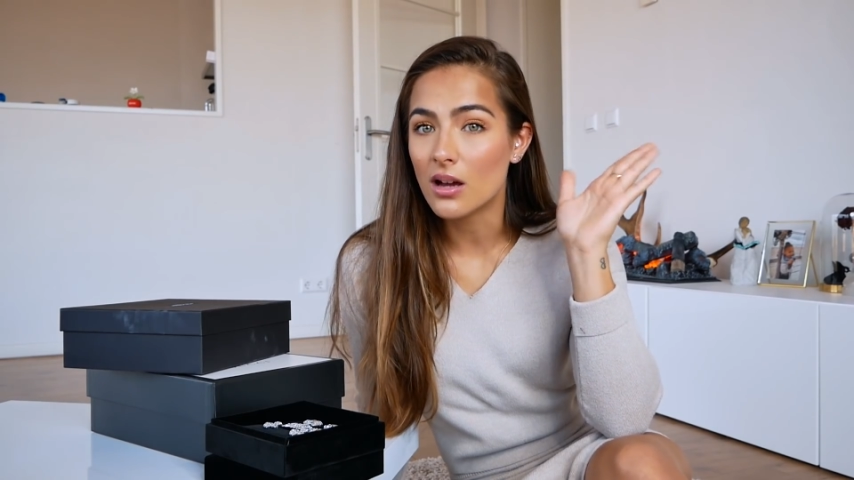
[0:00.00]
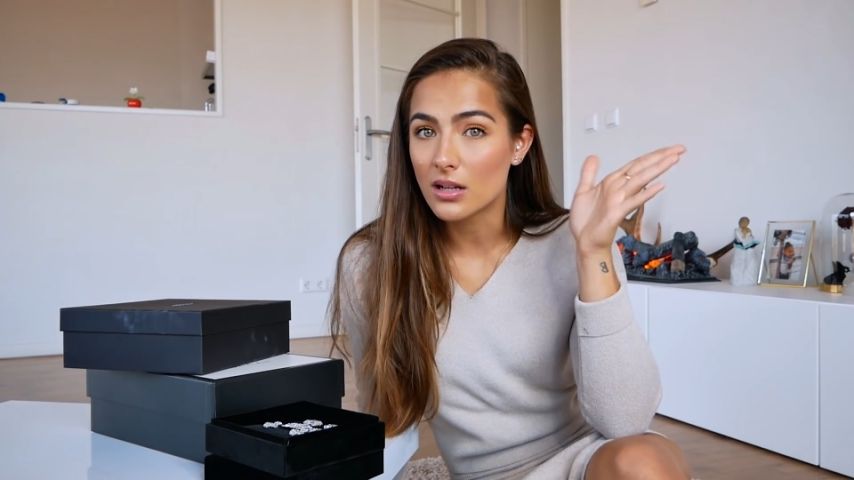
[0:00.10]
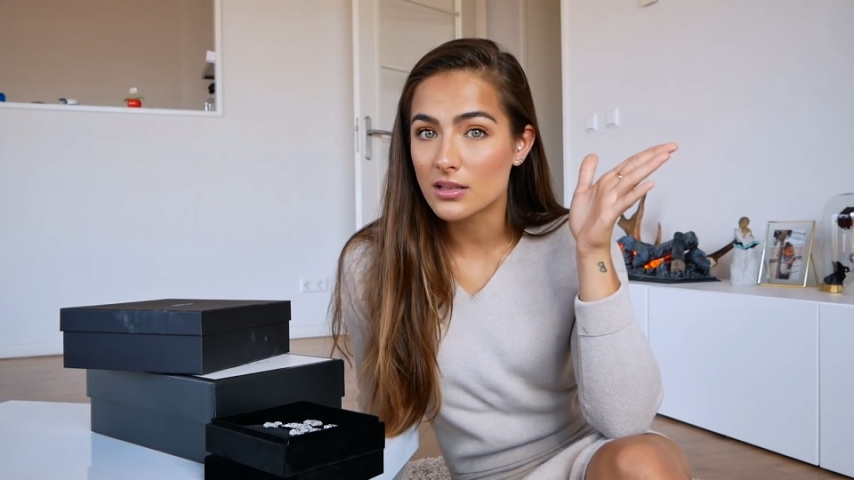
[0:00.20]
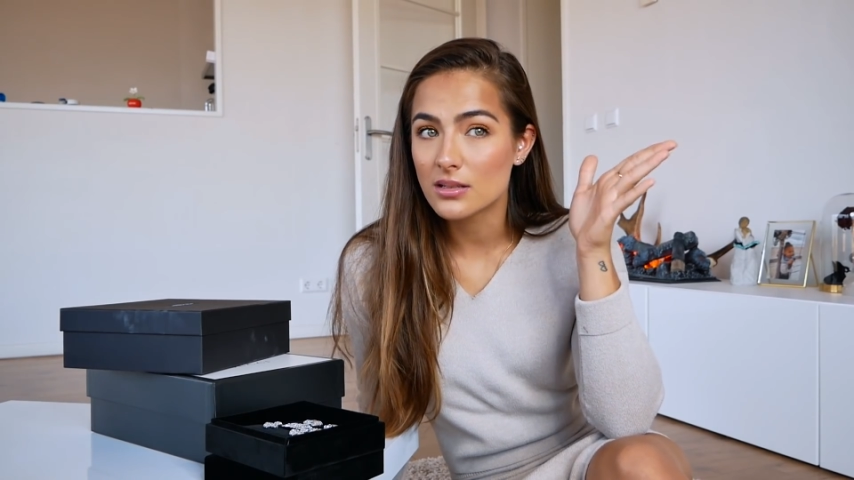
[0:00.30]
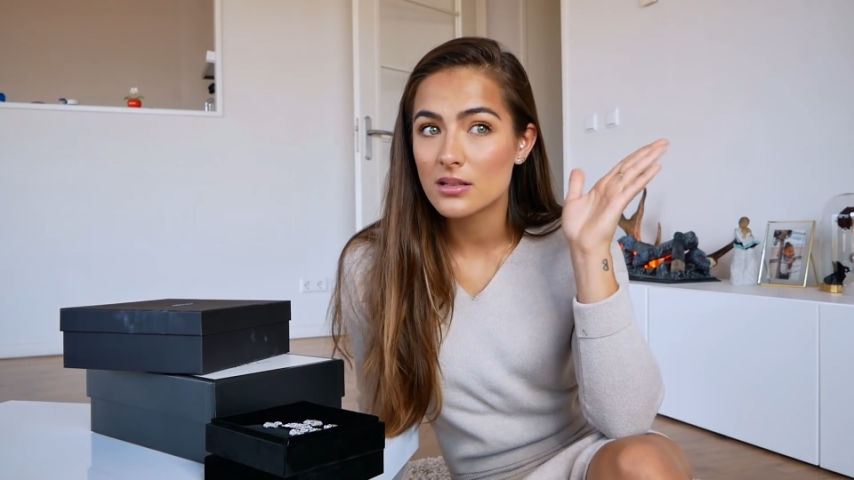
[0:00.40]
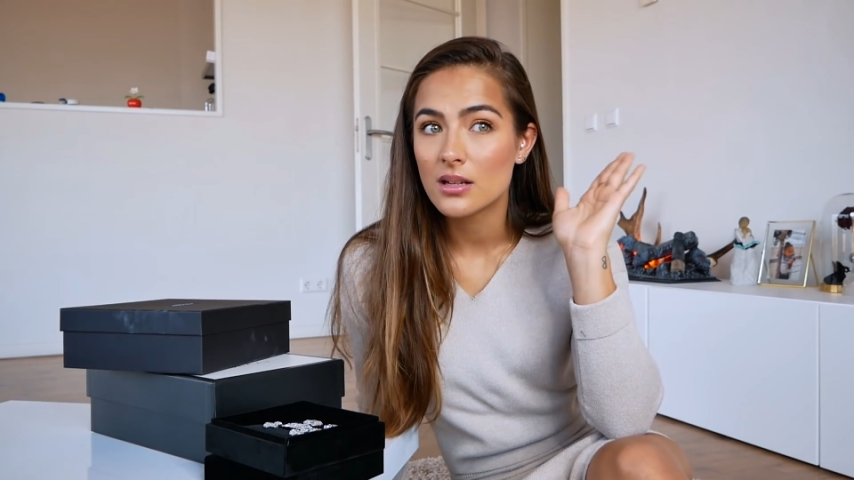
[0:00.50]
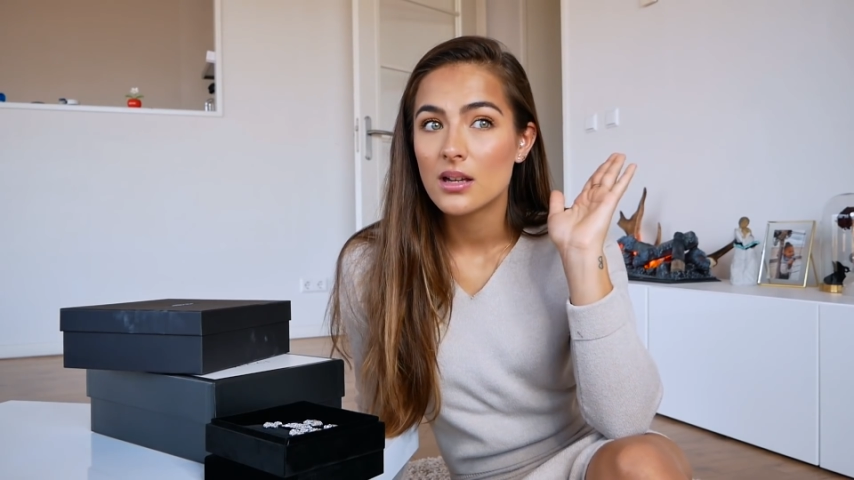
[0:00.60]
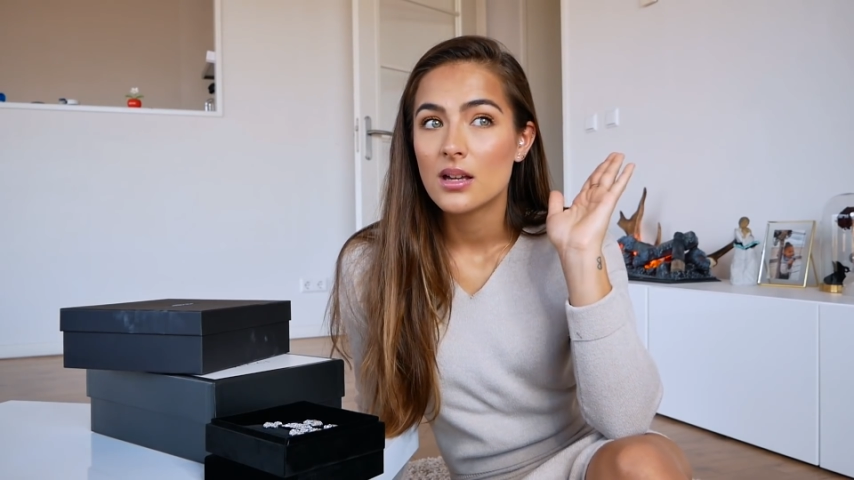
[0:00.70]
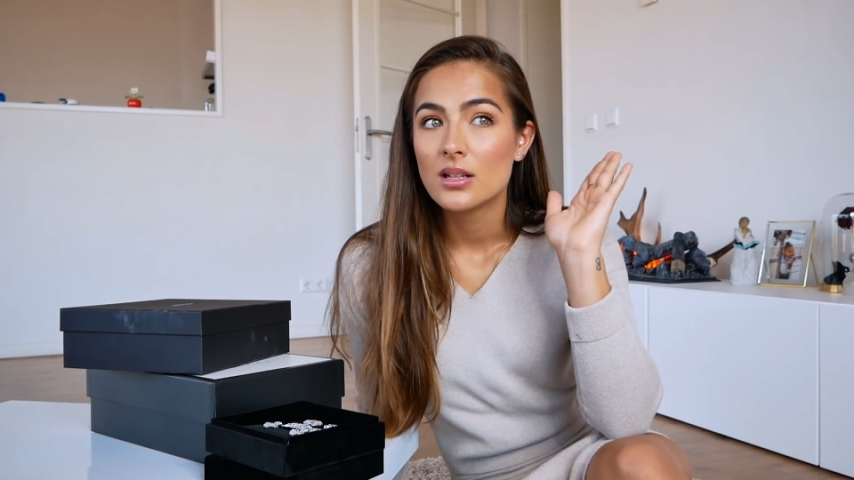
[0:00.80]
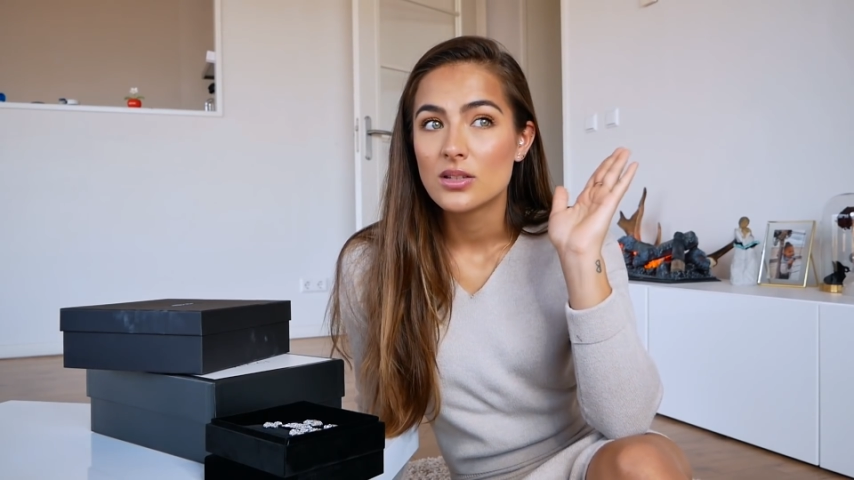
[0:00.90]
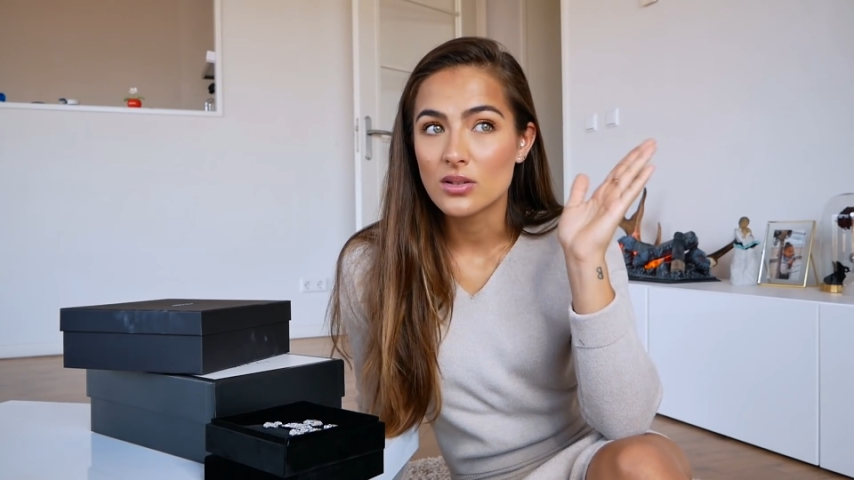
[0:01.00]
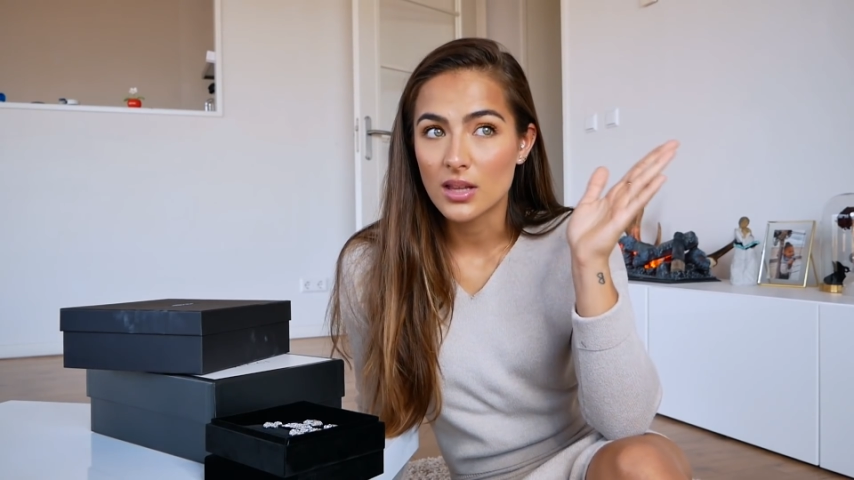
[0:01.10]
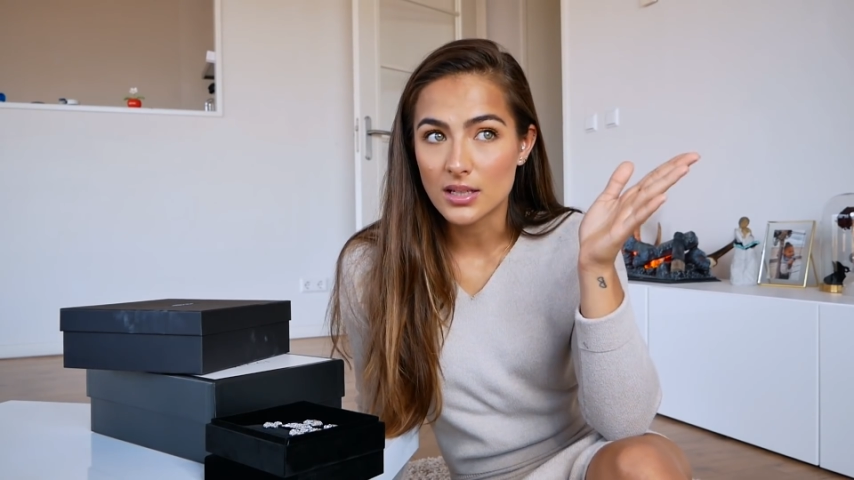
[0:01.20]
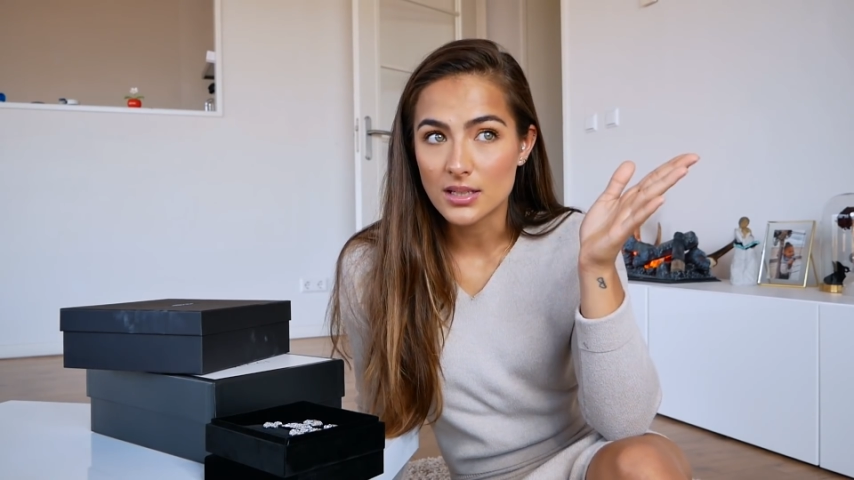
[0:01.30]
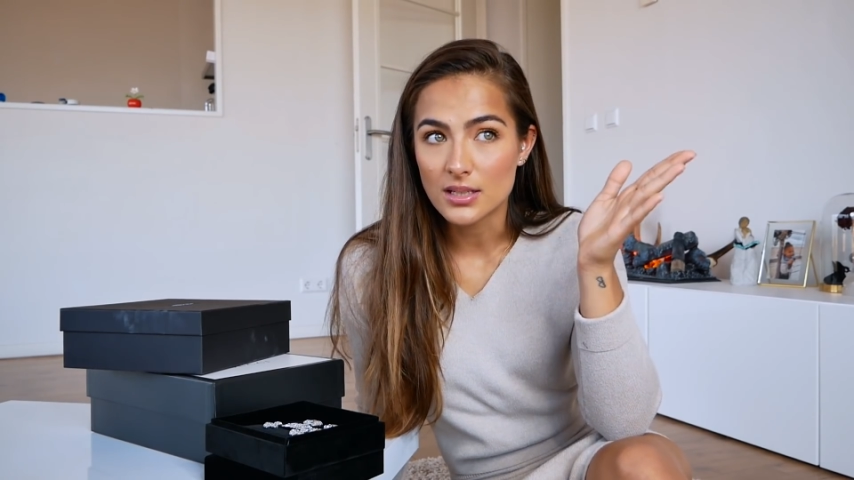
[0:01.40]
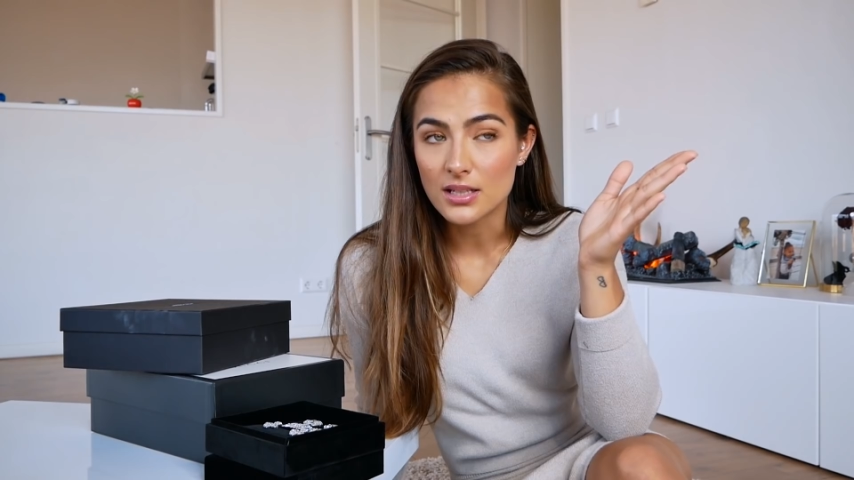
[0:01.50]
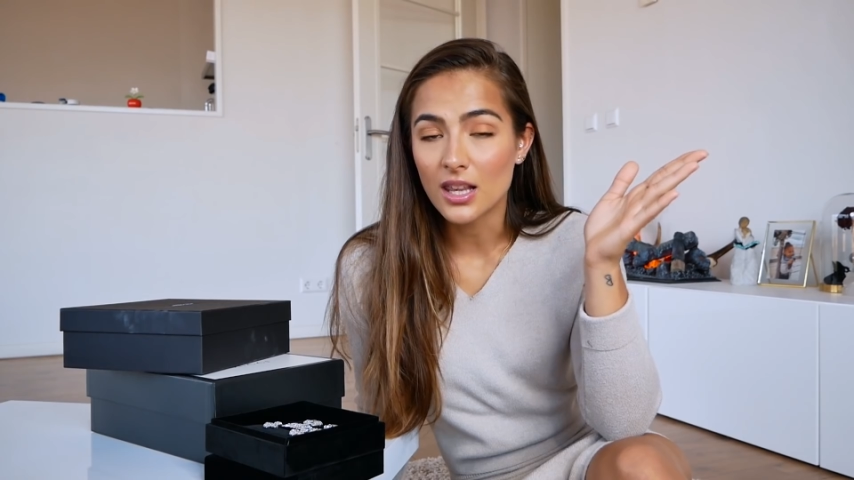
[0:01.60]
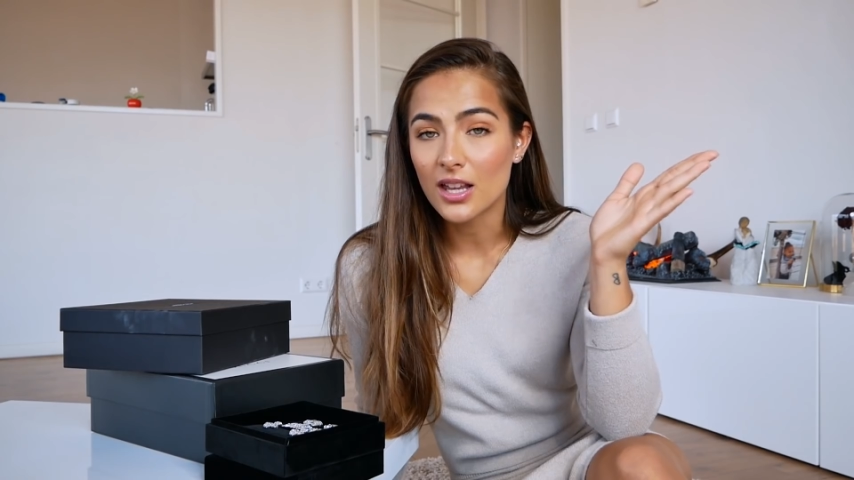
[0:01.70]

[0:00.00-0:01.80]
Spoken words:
not to London.